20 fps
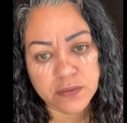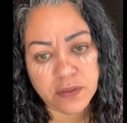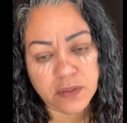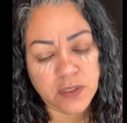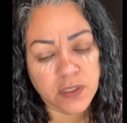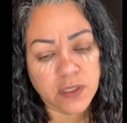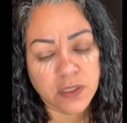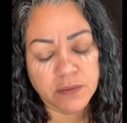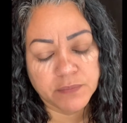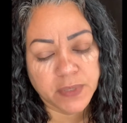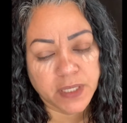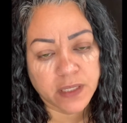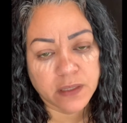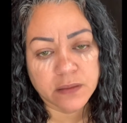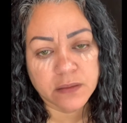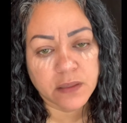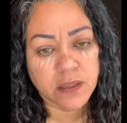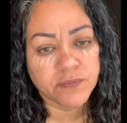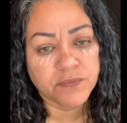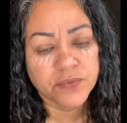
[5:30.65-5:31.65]
I
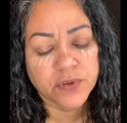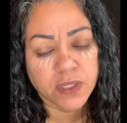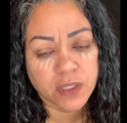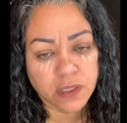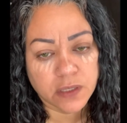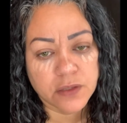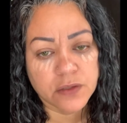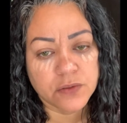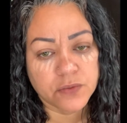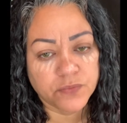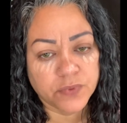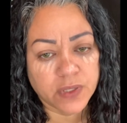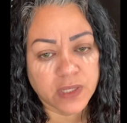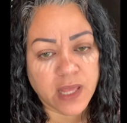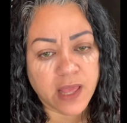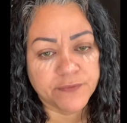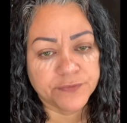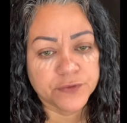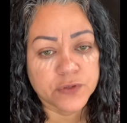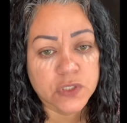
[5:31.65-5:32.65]
mean, really, you really
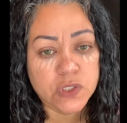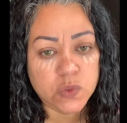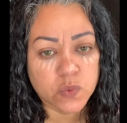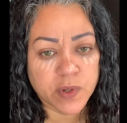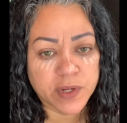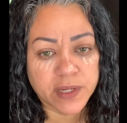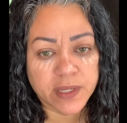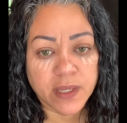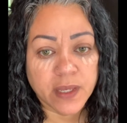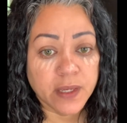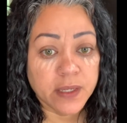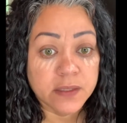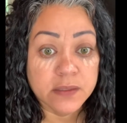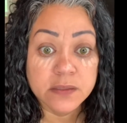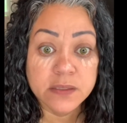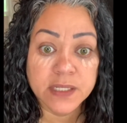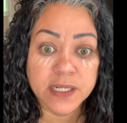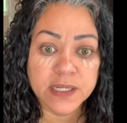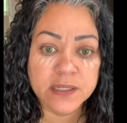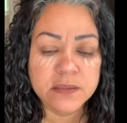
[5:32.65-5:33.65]
have to sweat,
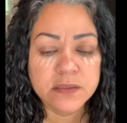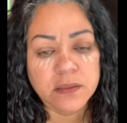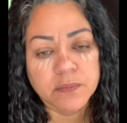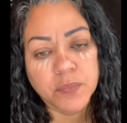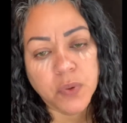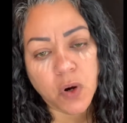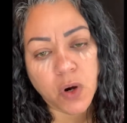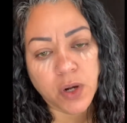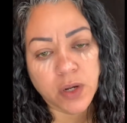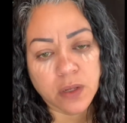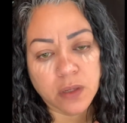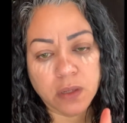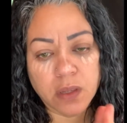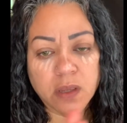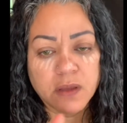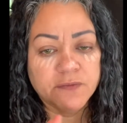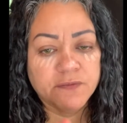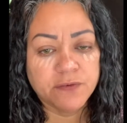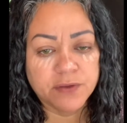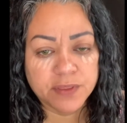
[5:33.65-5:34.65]
dance, and party
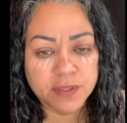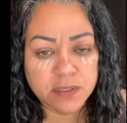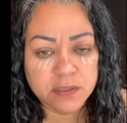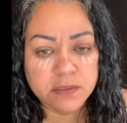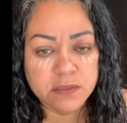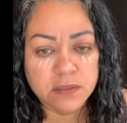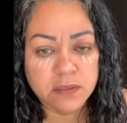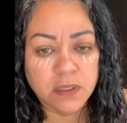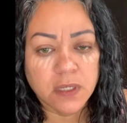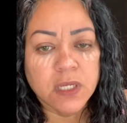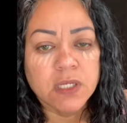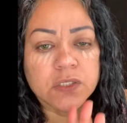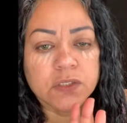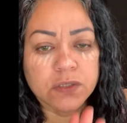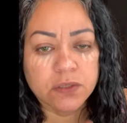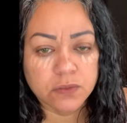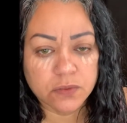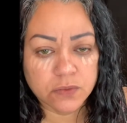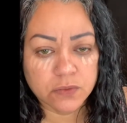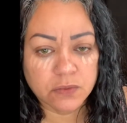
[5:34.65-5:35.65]
for this
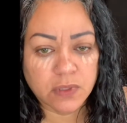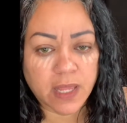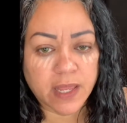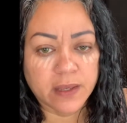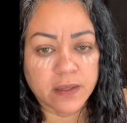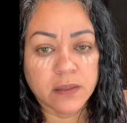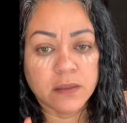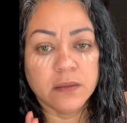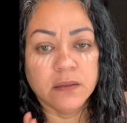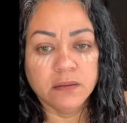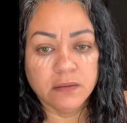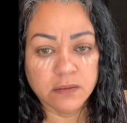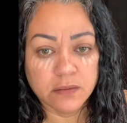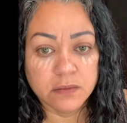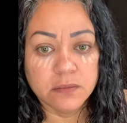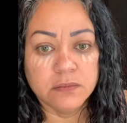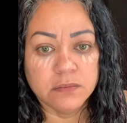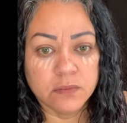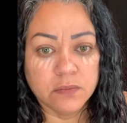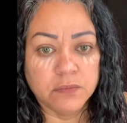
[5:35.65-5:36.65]
to like
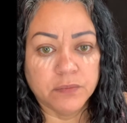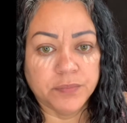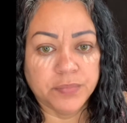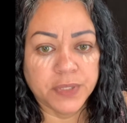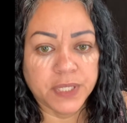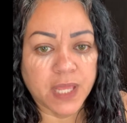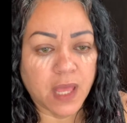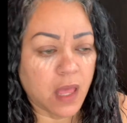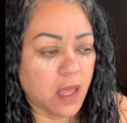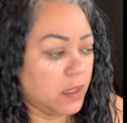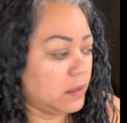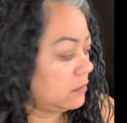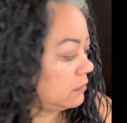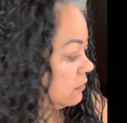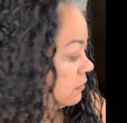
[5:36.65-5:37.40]
be gone.